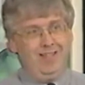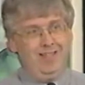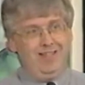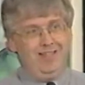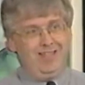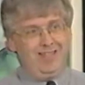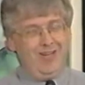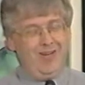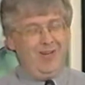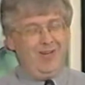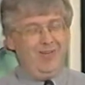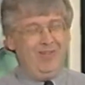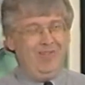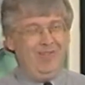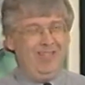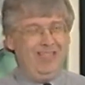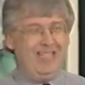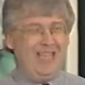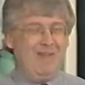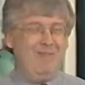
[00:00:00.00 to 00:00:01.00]
So,
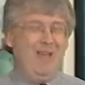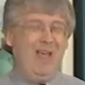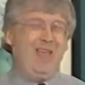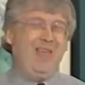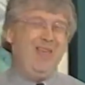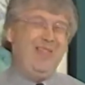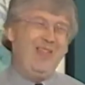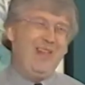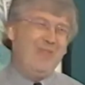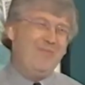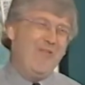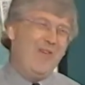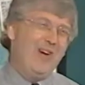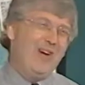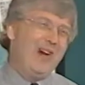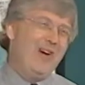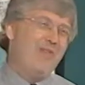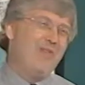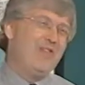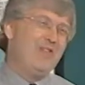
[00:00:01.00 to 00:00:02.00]
does that make you a little more
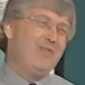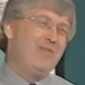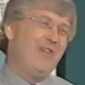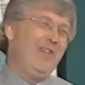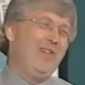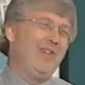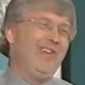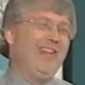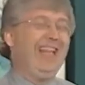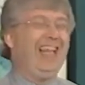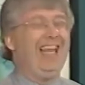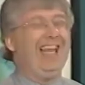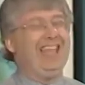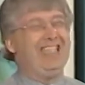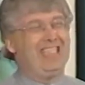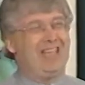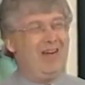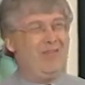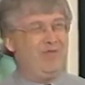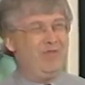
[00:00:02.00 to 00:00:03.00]
comfortable or a little
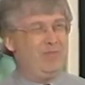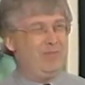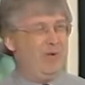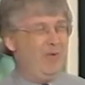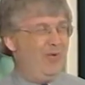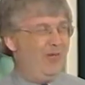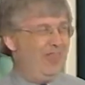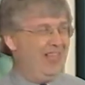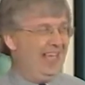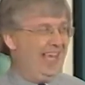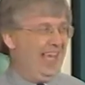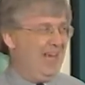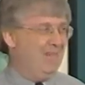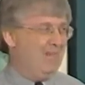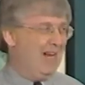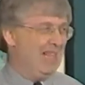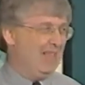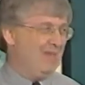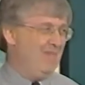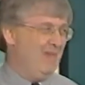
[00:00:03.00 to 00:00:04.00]
less comfortable with thinking
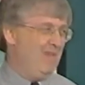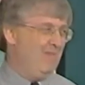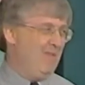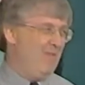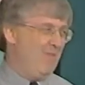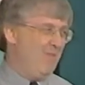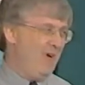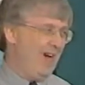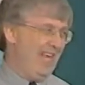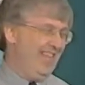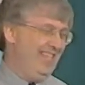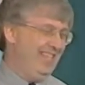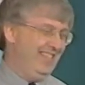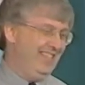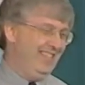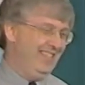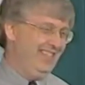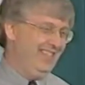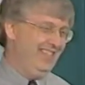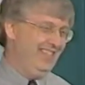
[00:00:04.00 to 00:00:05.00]
about the minimum wage?